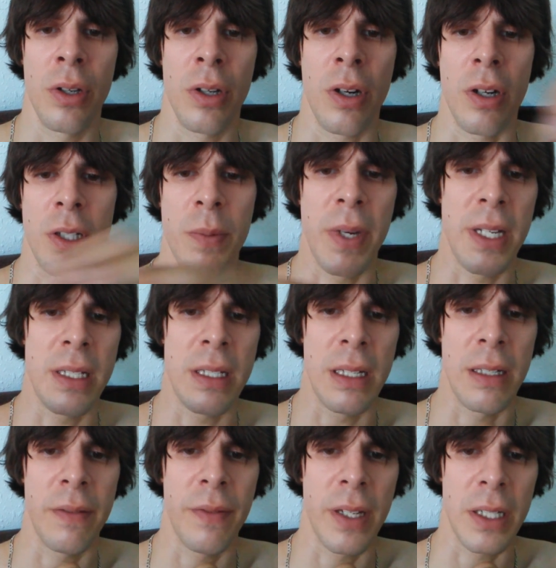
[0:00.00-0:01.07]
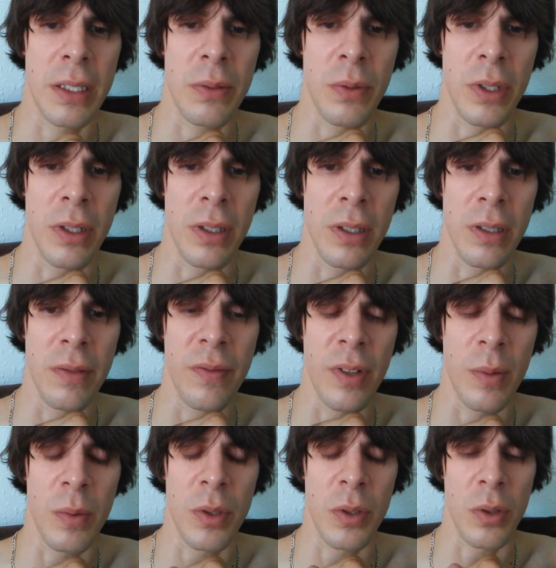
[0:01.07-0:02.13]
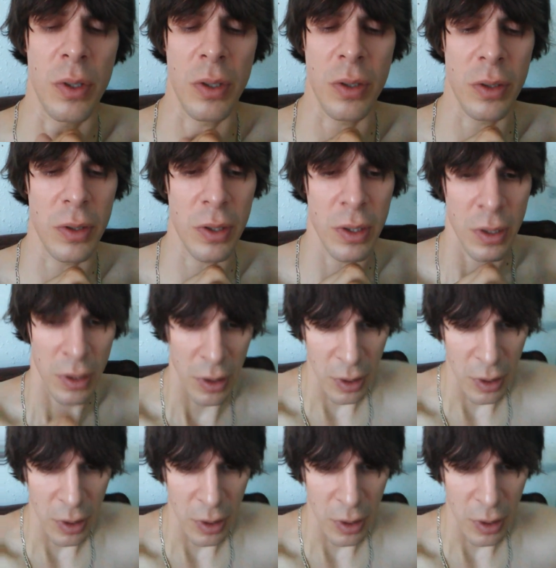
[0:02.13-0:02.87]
cause bad side effects with the pharmaceuticals.